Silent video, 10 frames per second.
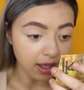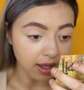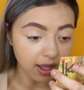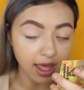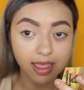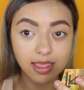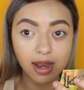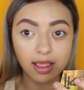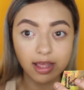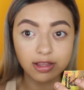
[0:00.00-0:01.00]
and
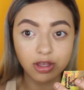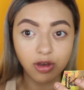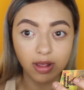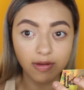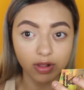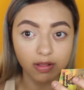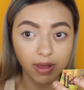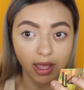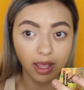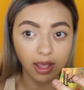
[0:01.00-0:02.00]
then I like to go in with
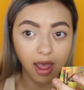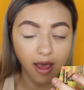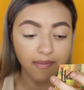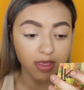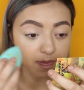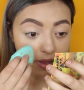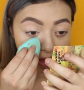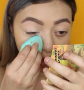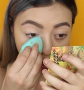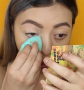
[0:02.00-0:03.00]
my
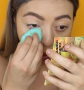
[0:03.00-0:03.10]
sponge